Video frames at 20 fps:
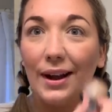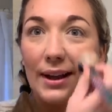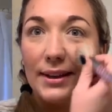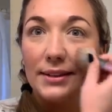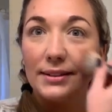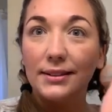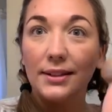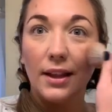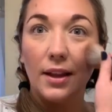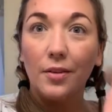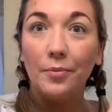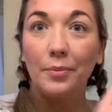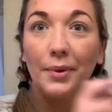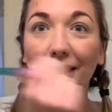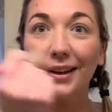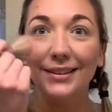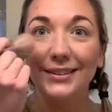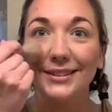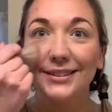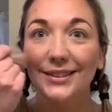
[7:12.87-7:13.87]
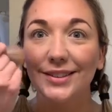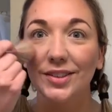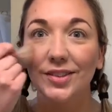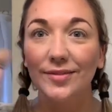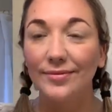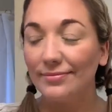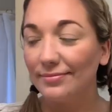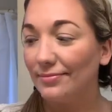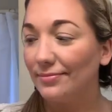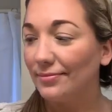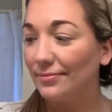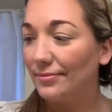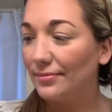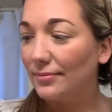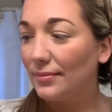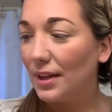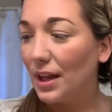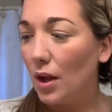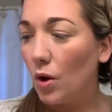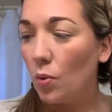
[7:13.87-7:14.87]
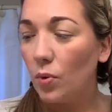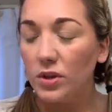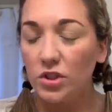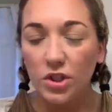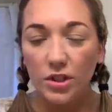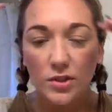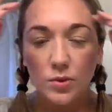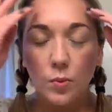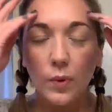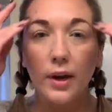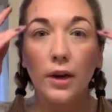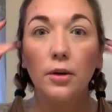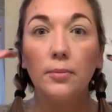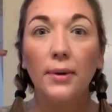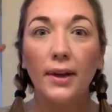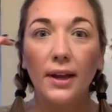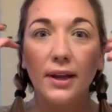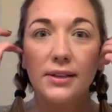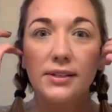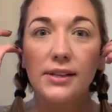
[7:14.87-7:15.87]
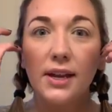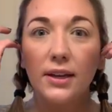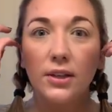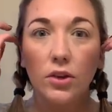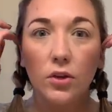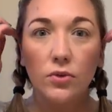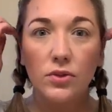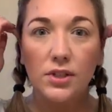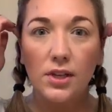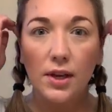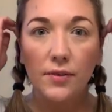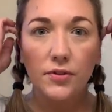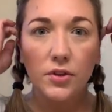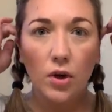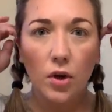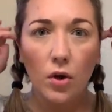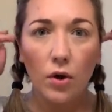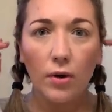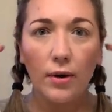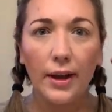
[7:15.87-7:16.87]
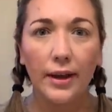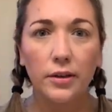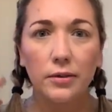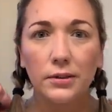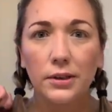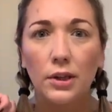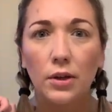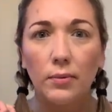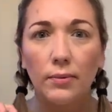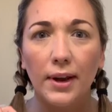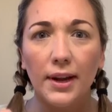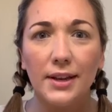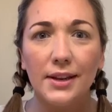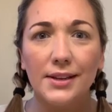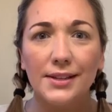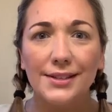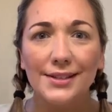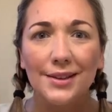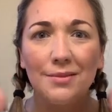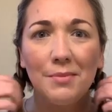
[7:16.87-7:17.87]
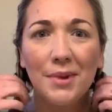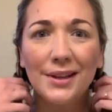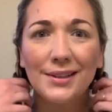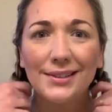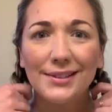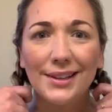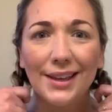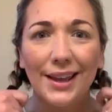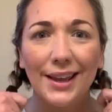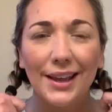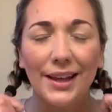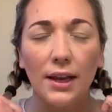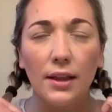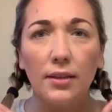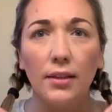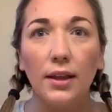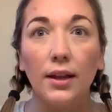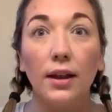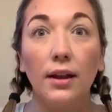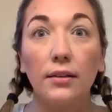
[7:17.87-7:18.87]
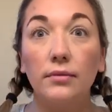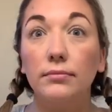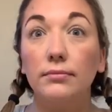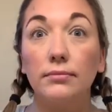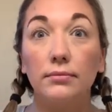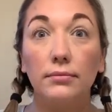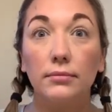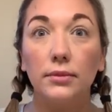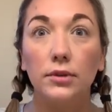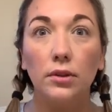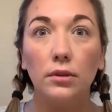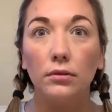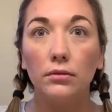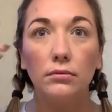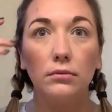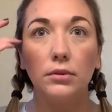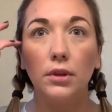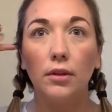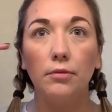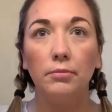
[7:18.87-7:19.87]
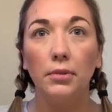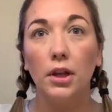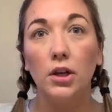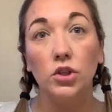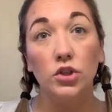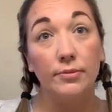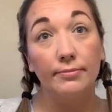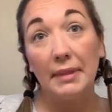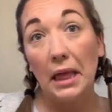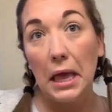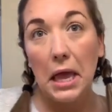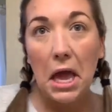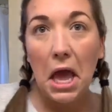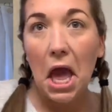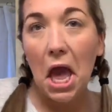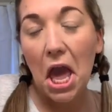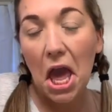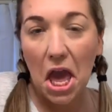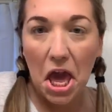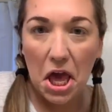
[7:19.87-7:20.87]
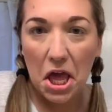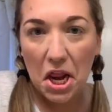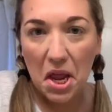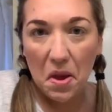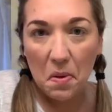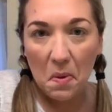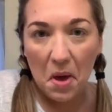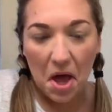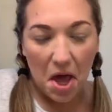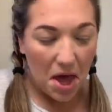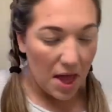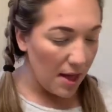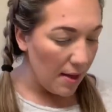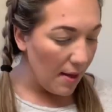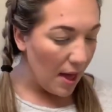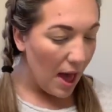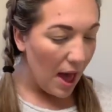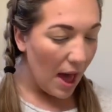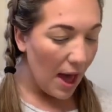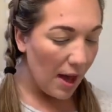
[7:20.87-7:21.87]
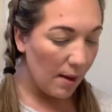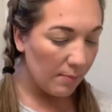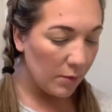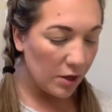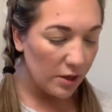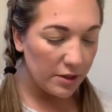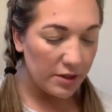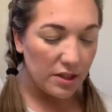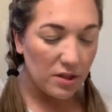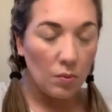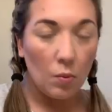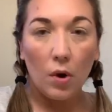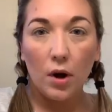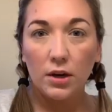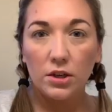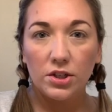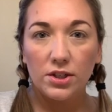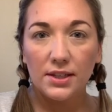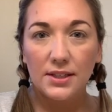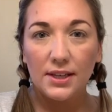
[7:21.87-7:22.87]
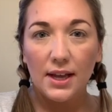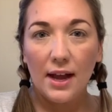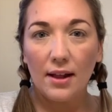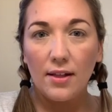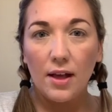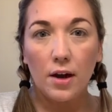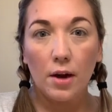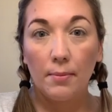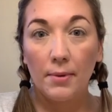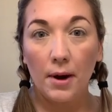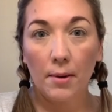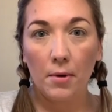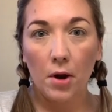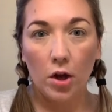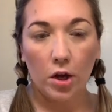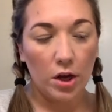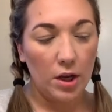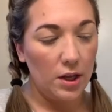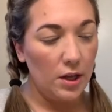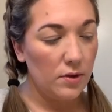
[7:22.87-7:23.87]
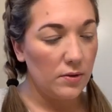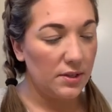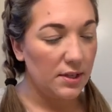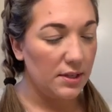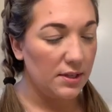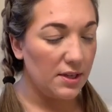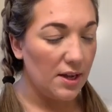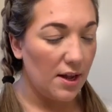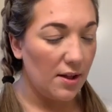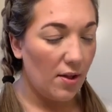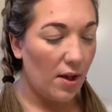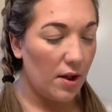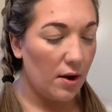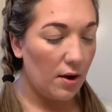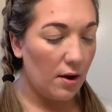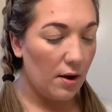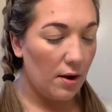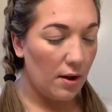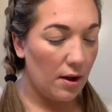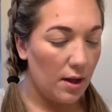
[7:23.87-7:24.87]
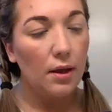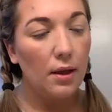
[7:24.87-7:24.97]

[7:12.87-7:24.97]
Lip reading: I just love blush. Which is weird because I do stuff to correct the redness in my skin and then I love blush. Anyway, I'm going to swatch this highlighter, but I'm not going to use this highlighter.